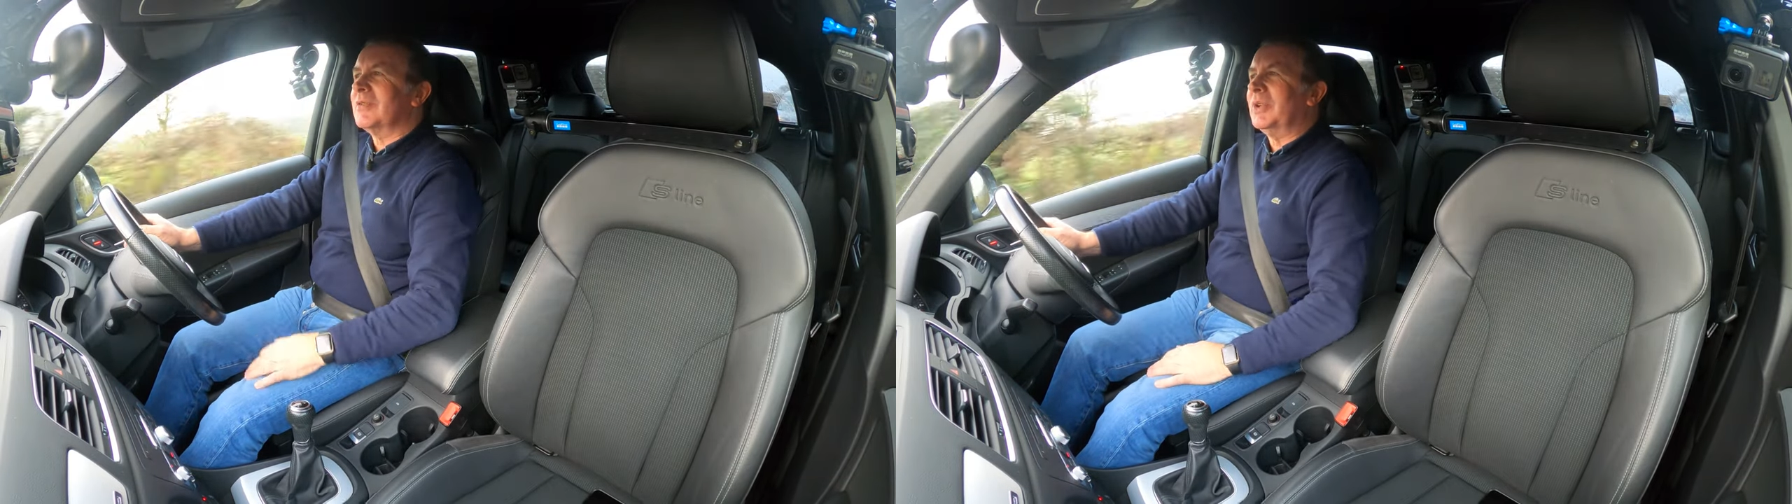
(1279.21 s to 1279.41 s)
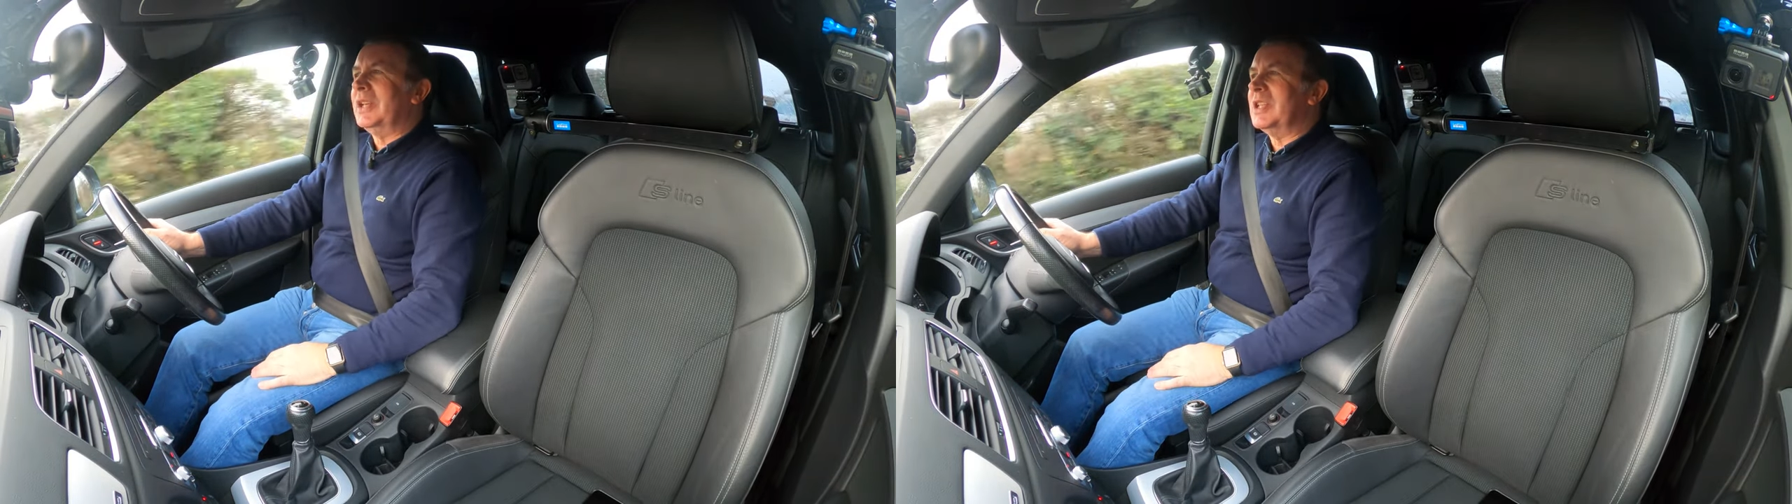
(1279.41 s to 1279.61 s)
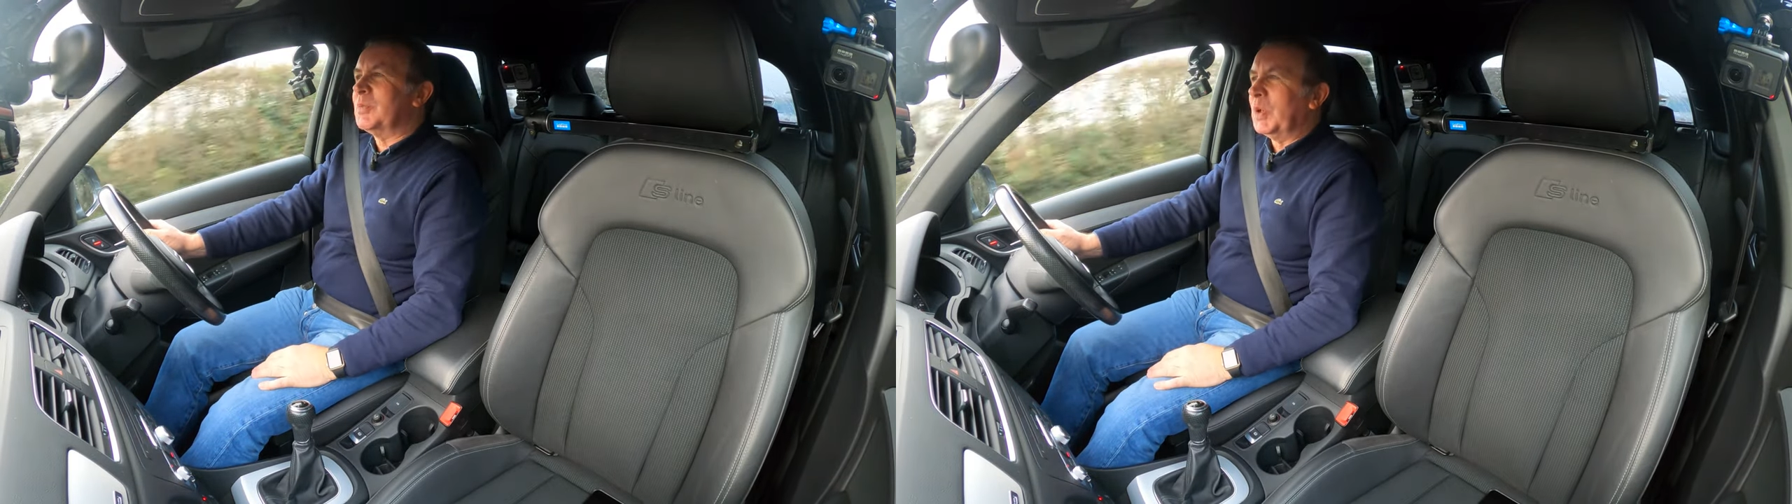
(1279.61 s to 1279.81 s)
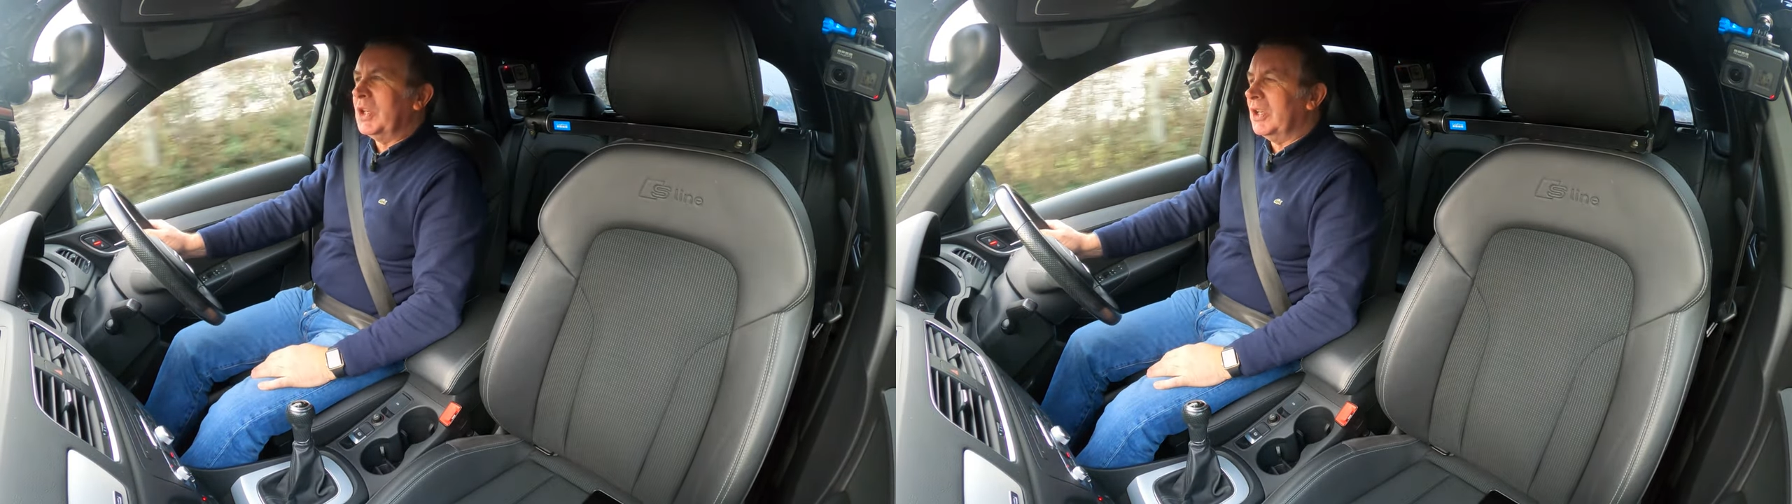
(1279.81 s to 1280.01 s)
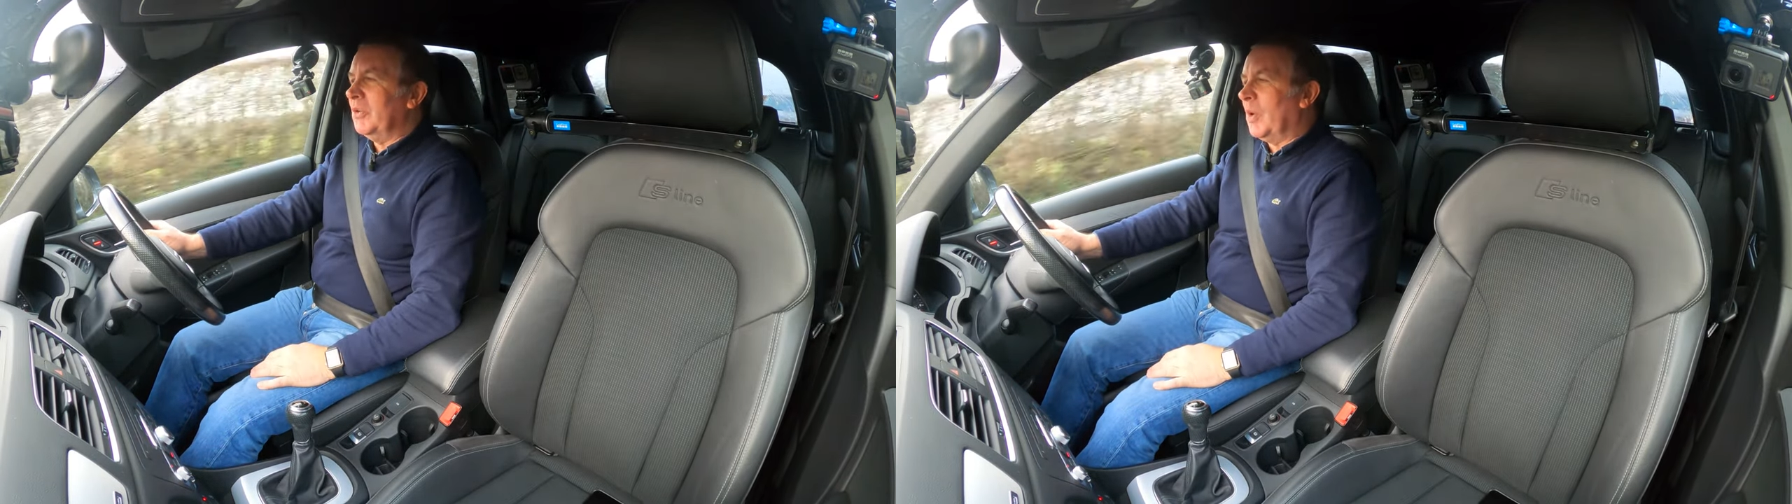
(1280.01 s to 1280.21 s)
we need to put a
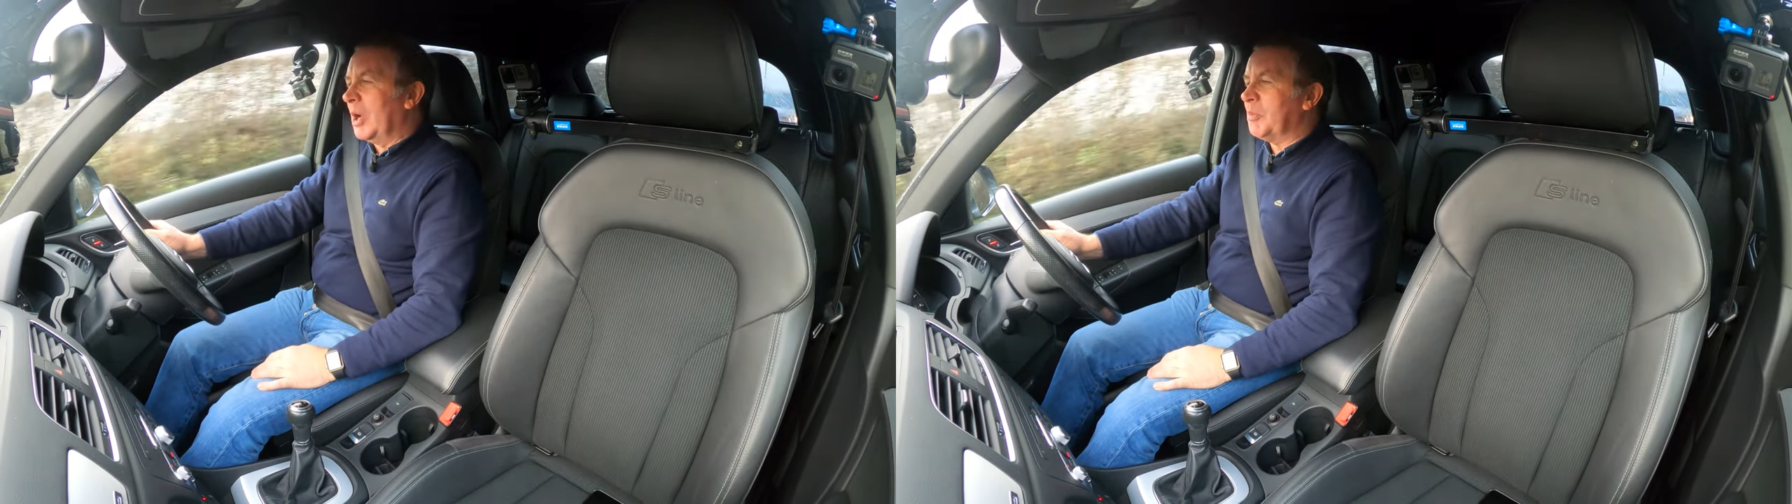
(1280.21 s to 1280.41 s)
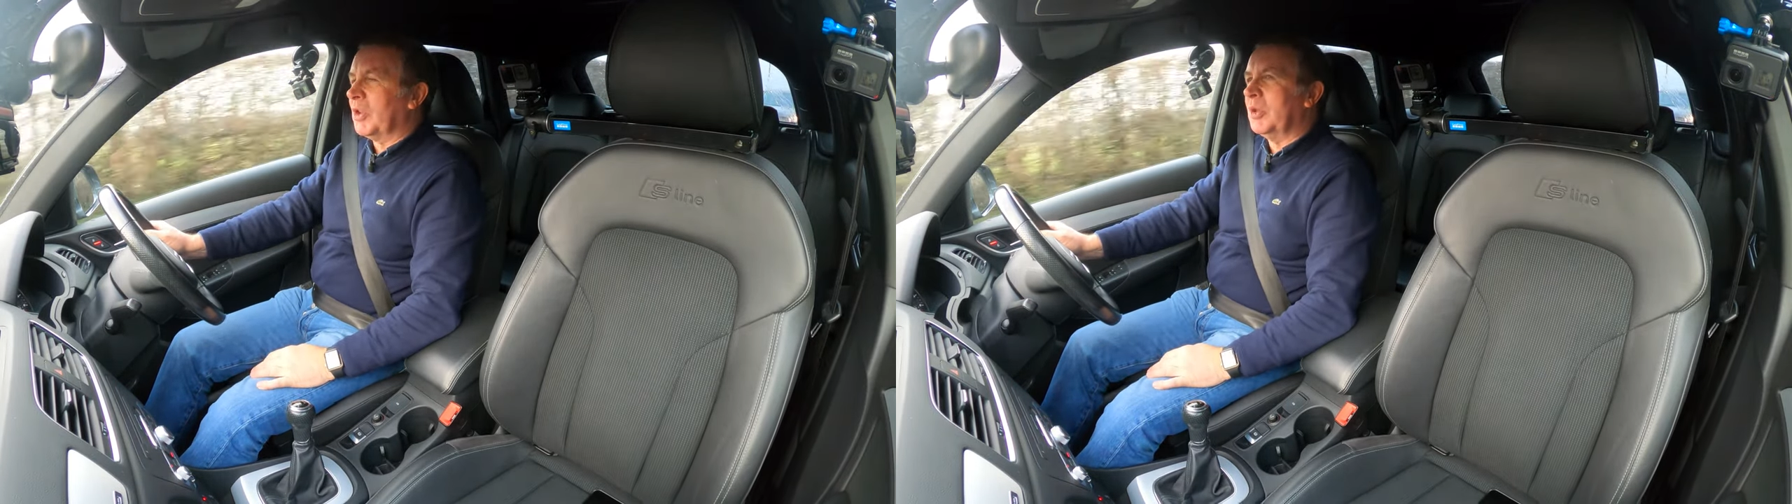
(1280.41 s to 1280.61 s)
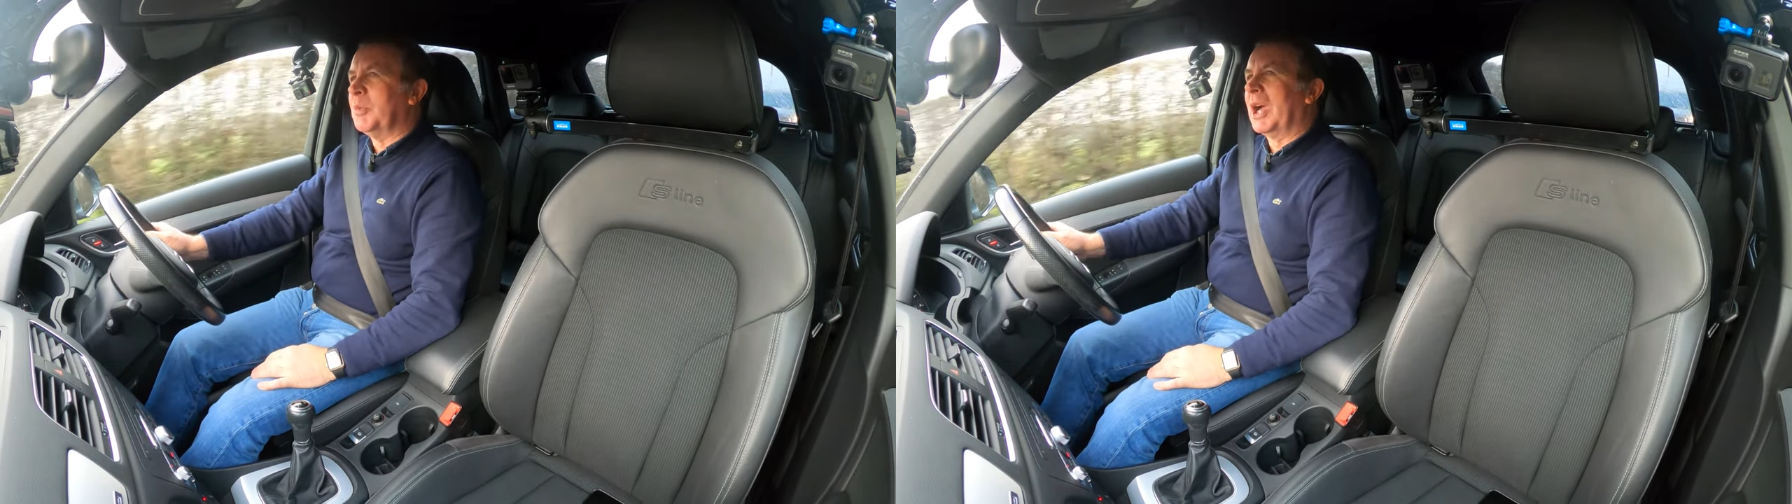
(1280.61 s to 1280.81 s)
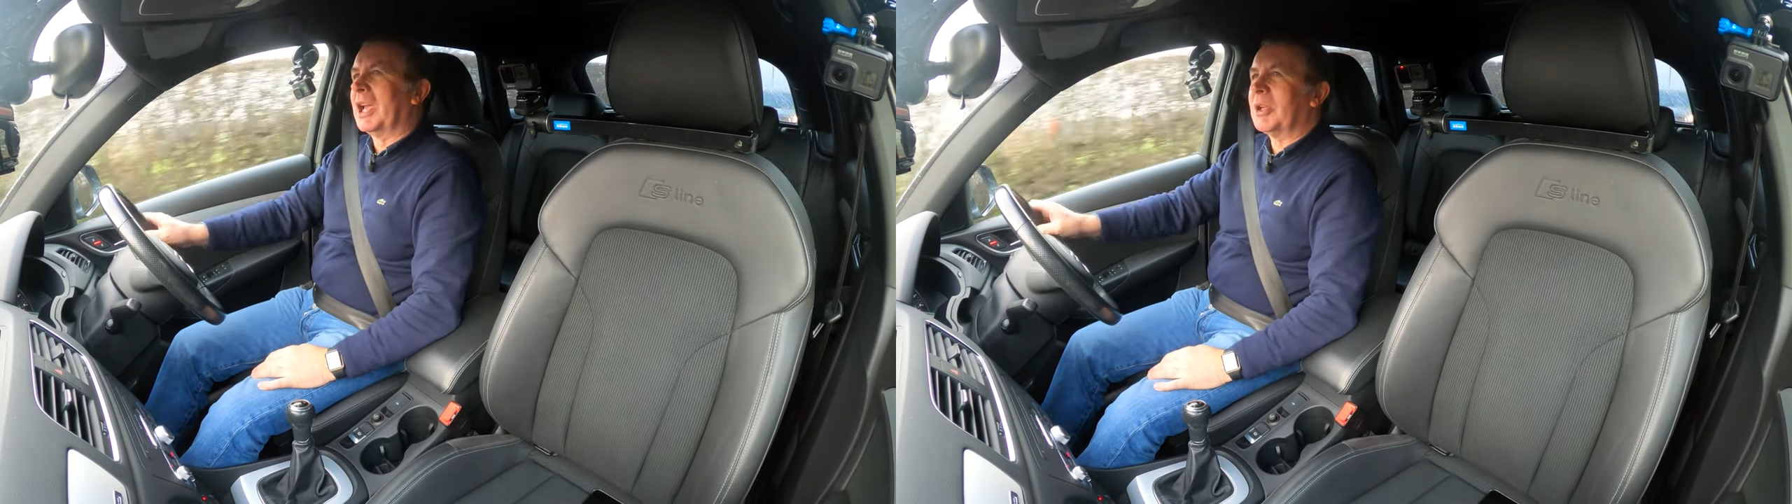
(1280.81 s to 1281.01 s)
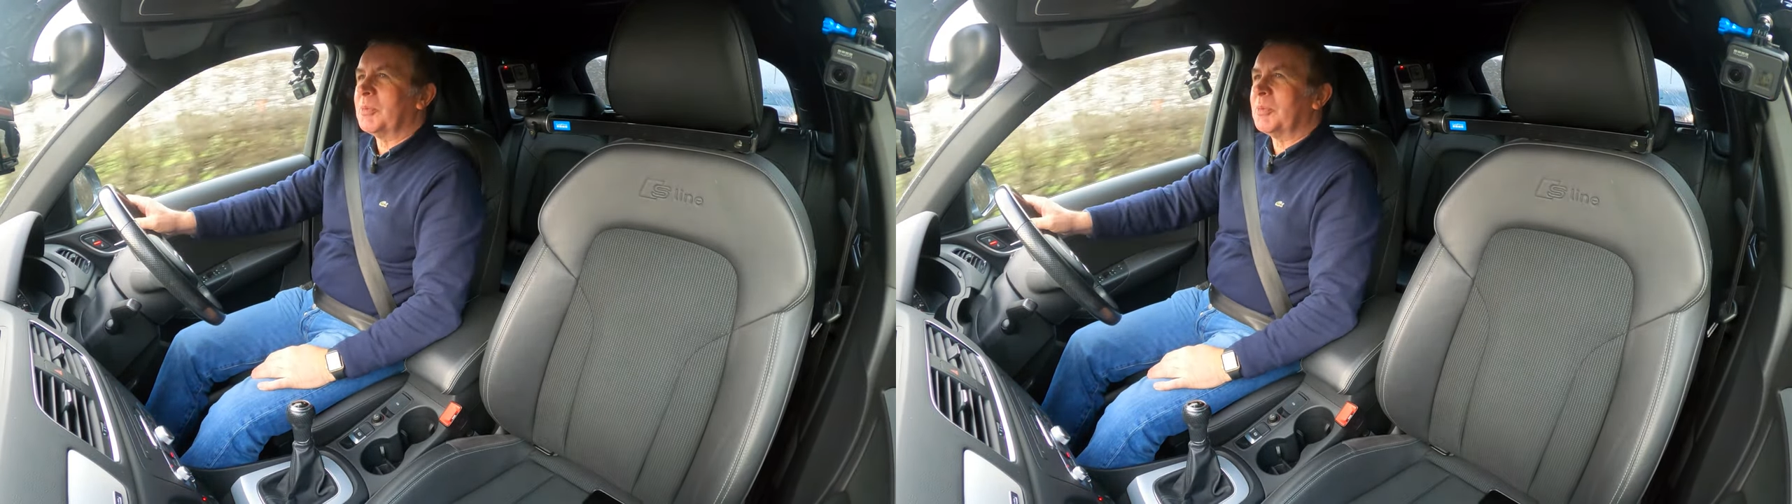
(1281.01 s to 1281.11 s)
new wiper on the back.